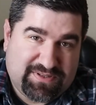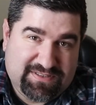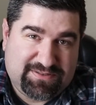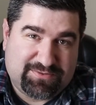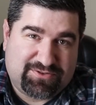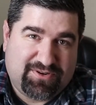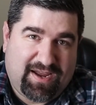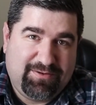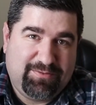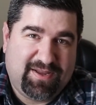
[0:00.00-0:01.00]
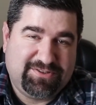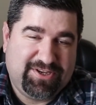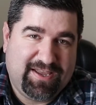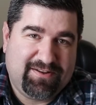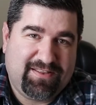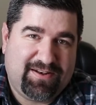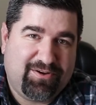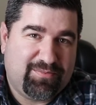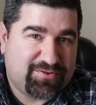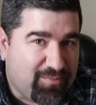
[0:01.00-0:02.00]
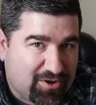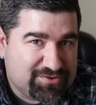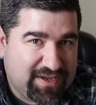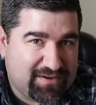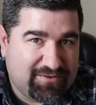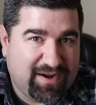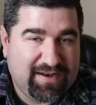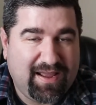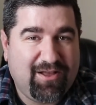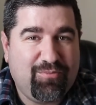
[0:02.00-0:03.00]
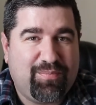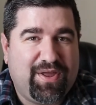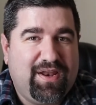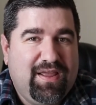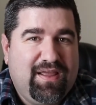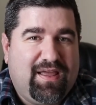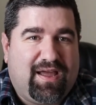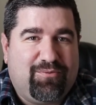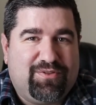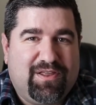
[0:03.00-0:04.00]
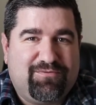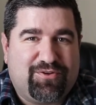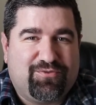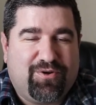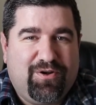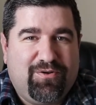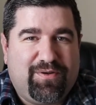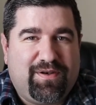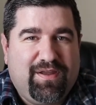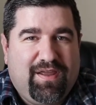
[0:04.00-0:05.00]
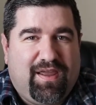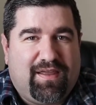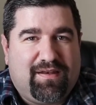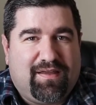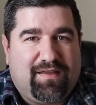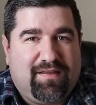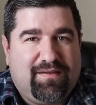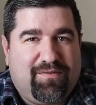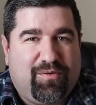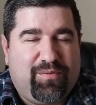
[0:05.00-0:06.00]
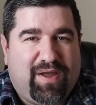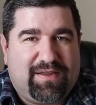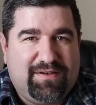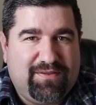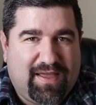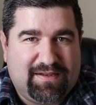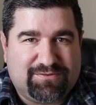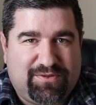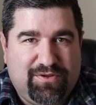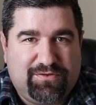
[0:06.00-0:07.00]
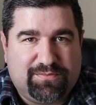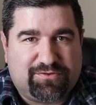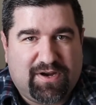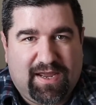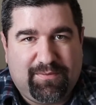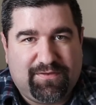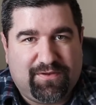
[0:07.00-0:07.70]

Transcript: Please subscribe to my channel. I know I'm a small channel right now, but I would love to grow, and the only way I can do that is with you subscribing.